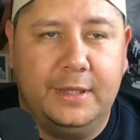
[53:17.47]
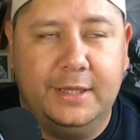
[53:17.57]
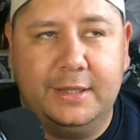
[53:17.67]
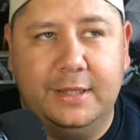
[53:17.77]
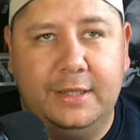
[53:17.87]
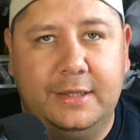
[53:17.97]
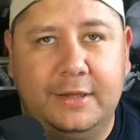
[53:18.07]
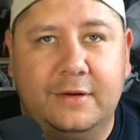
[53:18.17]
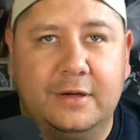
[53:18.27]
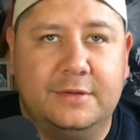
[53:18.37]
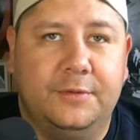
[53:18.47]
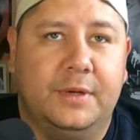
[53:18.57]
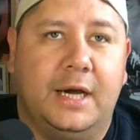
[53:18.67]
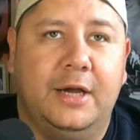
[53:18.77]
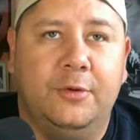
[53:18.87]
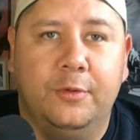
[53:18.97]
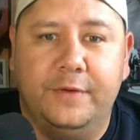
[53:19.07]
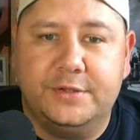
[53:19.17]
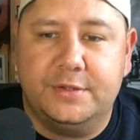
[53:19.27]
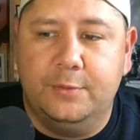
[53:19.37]
Like they talked to a guy who
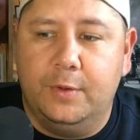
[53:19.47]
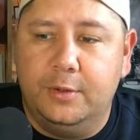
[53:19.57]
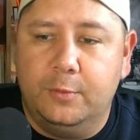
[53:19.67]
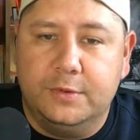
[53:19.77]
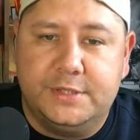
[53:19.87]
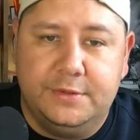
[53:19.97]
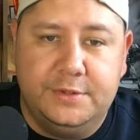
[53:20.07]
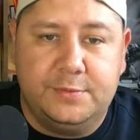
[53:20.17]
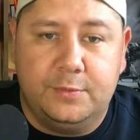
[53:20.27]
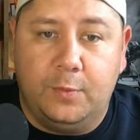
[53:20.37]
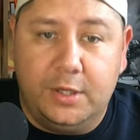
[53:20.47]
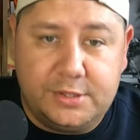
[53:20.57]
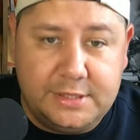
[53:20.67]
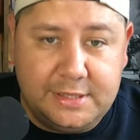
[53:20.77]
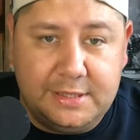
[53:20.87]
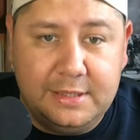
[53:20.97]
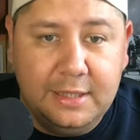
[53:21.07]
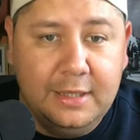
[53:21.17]
eventually won a World Series with Washington.